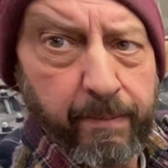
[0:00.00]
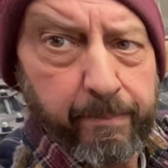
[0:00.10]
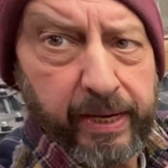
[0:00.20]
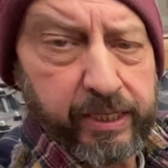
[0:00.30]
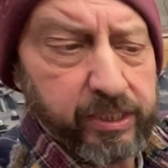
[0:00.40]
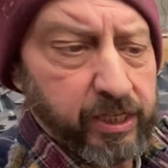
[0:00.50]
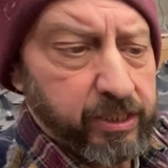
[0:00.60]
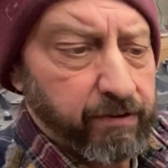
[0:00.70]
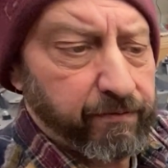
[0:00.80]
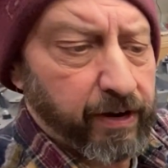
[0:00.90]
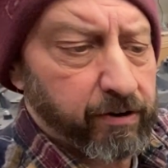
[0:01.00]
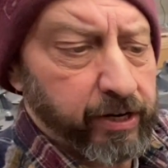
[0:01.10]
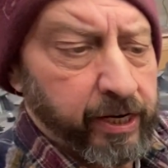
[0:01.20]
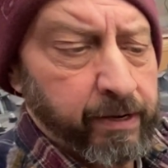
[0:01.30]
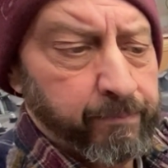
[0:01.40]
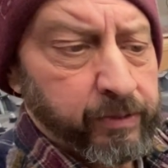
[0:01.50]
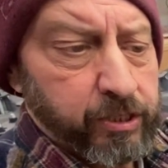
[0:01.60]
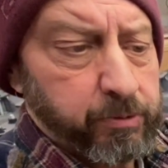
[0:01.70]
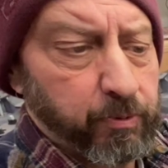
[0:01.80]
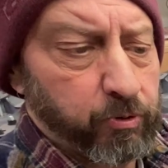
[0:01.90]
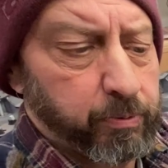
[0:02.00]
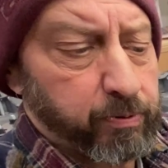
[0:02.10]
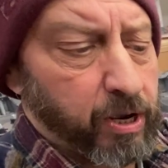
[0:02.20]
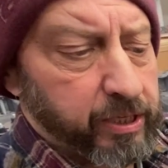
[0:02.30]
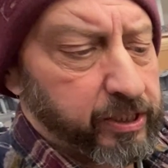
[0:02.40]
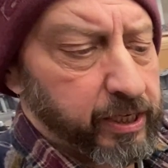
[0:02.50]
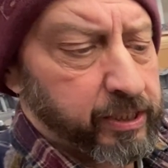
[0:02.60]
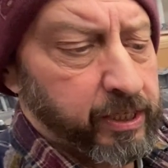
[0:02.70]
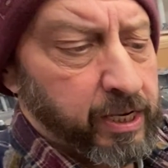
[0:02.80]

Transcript: makes this a very smooth process.